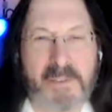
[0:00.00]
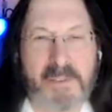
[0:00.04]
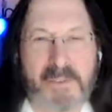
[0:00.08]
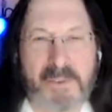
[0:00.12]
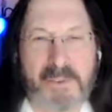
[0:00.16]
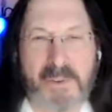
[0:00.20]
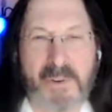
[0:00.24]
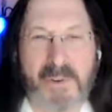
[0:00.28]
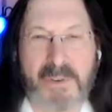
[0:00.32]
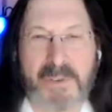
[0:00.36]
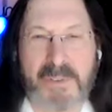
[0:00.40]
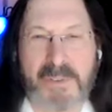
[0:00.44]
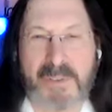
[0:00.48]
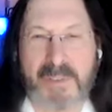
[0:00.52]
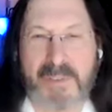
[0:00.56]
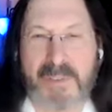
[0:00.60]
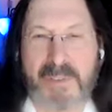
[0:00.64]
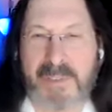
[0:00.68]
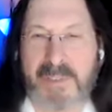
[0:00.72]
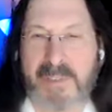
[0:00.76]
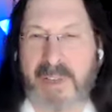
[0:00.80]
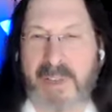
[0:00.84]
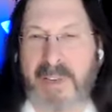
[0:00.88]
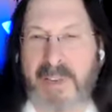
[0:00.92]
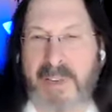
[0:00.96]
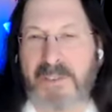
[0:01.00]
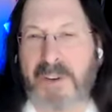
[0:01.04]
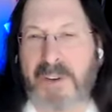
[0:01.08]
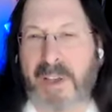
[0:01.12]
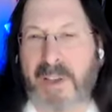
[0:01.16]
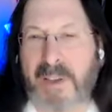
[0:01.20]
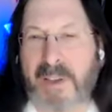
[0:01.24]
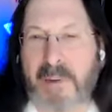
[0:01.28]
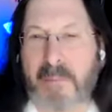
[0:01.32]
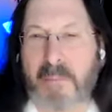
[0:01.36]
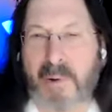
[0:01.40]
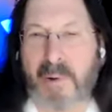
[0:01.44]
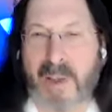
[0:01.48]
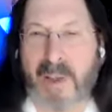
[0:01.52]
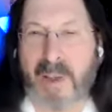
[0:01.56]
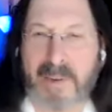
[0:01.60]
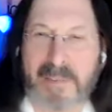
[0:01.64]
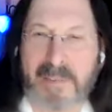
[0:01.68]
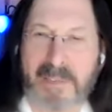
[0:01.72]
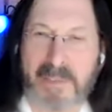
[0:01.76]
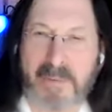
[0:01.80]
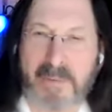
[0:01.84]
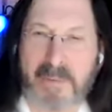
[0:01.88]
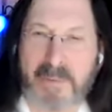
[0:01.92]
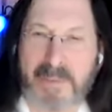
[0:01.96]
Let's return to the state check in
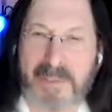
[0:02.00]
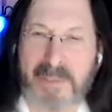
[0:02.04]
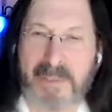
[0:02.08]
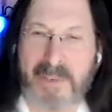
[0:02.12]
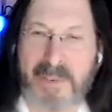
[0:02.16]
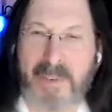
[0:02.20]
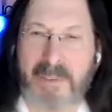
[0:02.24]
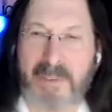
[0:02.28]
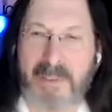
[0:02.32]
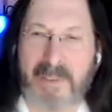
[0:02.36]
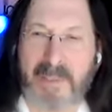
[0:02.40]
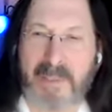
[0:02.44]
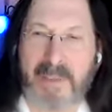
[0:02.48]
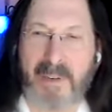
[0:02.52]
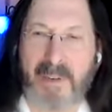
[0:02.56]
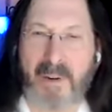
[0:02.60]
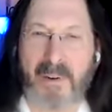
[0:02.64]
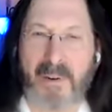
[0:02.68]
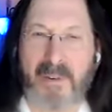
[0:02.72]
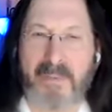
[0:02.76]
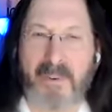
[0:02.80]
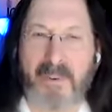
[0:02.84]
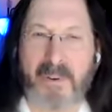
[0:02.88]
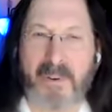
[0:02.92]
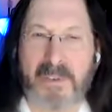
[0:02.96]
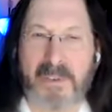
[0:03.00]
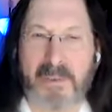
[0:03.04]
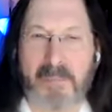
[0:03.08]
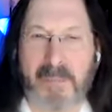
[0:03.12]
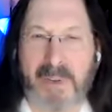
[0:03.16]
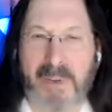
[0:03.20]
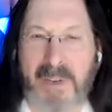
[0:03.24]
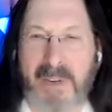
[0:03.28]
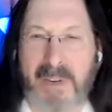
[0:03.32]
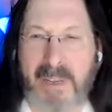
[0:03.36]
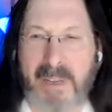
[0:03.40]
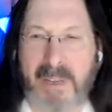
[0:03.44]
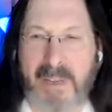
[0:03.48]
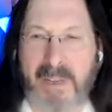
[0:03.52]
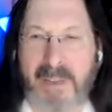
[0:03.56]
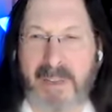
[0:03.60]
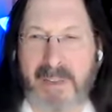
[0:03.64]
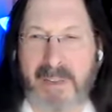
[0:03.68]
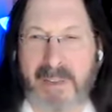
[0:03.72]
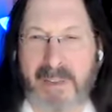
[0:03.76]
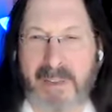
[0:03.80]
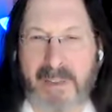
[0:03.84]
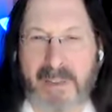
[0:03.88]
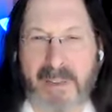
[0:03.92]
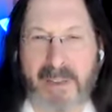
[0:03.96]
practice we started in our first meeting,
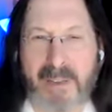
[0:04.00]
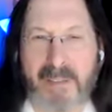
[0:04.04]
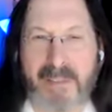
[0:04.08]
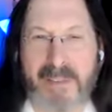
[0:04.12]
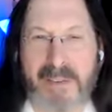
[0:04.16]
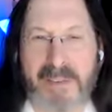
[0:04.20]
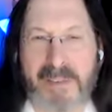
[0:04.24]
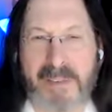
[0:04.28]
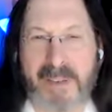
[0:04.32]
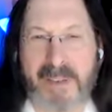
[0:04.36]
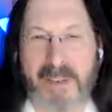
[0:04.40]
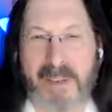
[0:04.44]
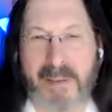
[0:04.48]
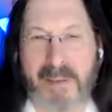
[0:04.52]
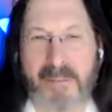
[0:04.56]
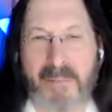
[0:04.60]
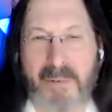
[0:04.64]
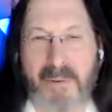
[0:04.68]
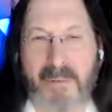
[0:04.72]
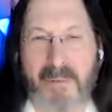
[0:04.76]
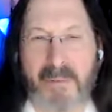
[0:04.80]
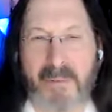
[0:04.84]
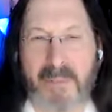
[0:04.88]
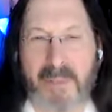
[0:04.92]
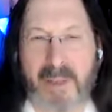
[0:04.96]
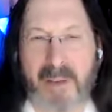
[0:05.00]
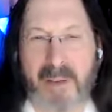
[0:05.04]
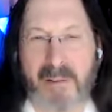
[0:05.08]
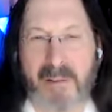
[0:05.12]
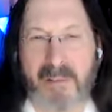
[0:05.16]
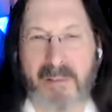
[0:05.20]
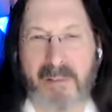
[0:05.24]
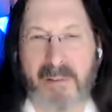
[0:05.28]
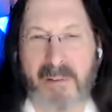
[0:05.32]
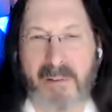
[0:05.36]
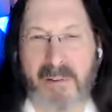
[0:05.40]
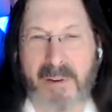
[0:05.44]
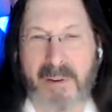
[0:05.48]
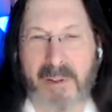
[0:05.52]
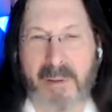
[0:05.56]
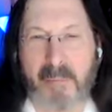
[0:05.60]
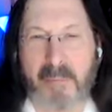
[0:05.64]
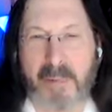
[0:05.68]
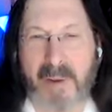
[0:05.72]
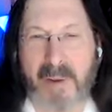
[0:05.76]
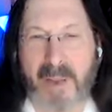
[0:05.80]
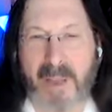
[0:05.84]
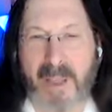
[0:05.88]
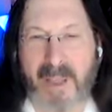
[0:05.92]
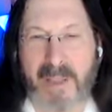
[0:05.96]
this time without noting
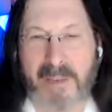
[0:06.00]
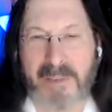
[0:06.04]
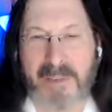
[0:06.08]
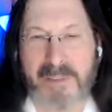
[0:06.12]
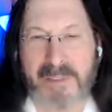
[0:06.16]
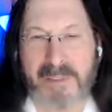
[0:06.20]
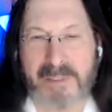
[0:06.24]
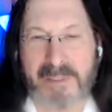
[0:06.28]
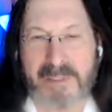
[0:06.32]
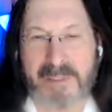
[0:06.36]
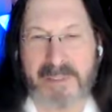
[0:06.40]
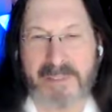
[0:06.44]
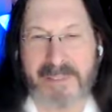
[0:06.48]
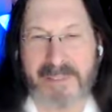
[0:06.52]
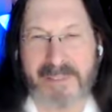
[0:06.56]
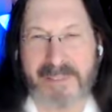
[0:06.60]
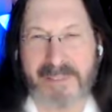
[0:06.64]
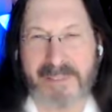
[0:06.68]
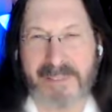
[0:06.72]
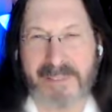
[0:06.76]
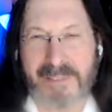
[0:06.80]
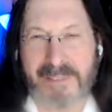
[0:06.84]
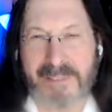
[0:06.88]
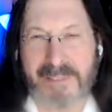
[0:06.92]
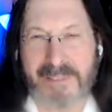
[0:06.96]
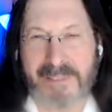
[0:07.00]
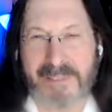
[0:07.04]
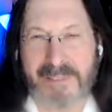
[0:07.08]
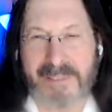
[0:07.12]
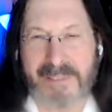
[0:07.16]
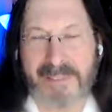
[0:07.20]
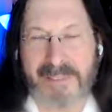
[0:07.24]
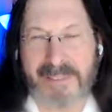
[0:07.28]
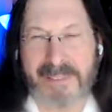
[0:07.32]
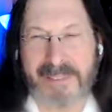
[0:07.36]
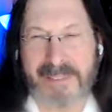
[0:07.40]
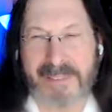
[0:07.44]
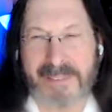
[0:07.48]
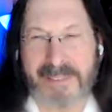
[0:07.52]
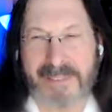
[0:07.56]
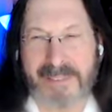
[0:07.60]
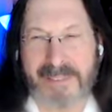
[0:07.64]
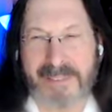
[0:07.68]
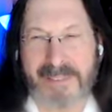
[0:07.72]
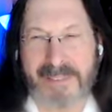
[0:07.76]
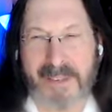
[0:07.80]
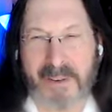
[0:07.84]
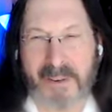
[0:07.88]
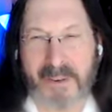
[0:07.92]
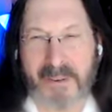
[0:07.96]
place.
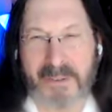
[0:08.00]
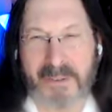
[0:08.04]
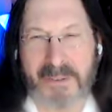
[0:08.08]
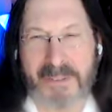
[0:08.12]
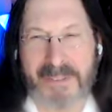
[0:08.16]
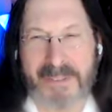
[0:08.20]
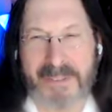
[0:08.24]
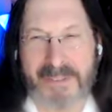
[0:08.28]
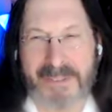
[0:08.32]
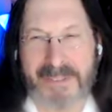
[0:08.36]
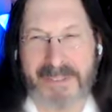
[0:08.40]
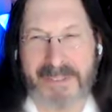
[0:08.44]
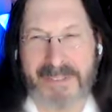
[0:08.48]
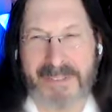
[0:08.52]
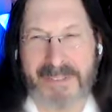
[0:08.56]
So